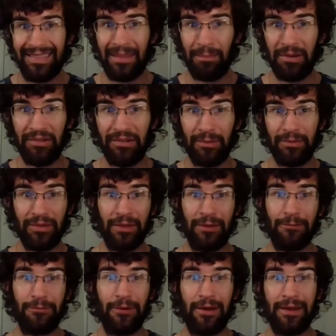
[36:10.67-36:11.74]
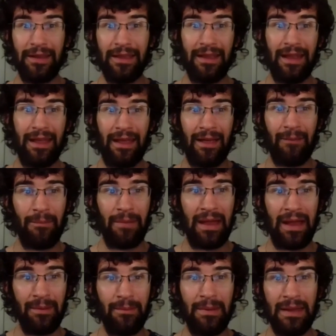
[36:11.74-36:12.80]
brings up something funny,
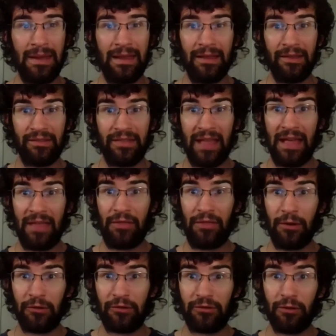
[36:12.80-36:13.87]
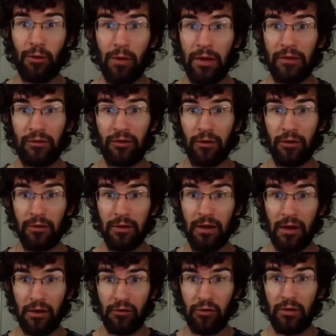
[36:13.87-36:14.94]
Annemie, is that in certain
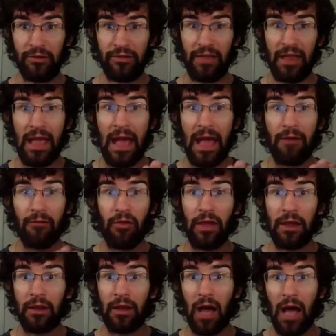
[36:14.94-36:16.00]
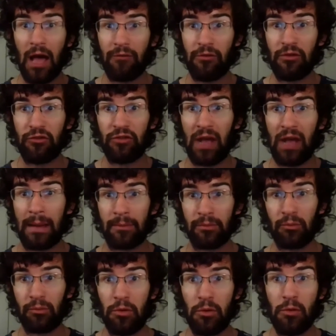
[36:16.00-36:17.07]
countries, they have like coffee
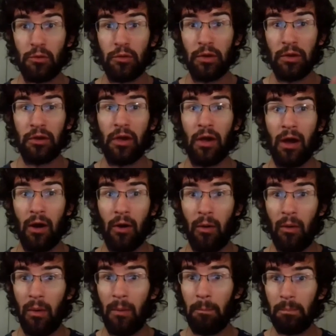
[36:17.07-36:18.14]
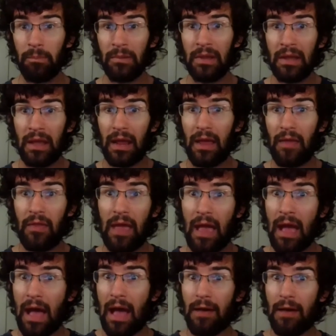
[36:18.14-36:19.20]
shops where you can go, and
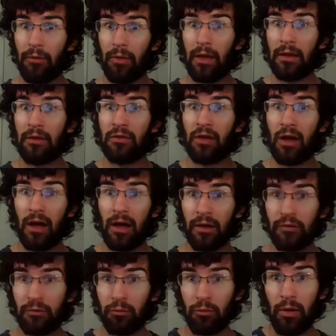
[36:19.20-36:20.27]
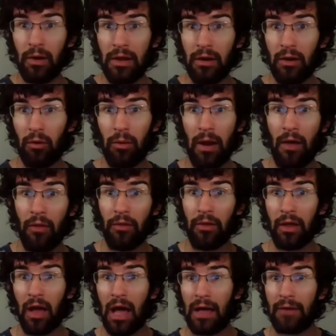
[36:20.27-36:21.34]
they have like dogs running around
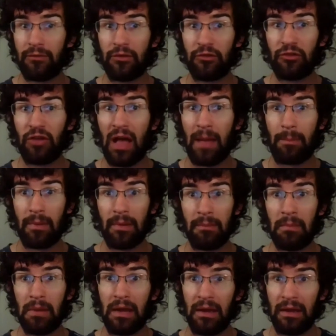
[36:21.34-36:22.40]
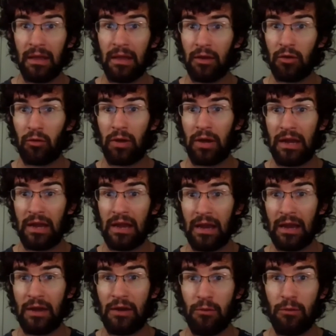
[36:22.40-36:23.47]
the coffee shop and meeting and
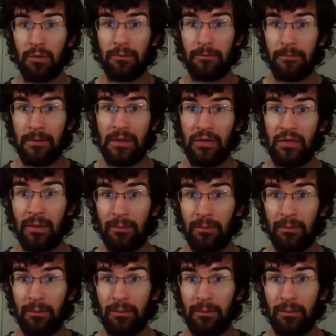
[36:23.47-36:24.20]
greeting, and you can feed them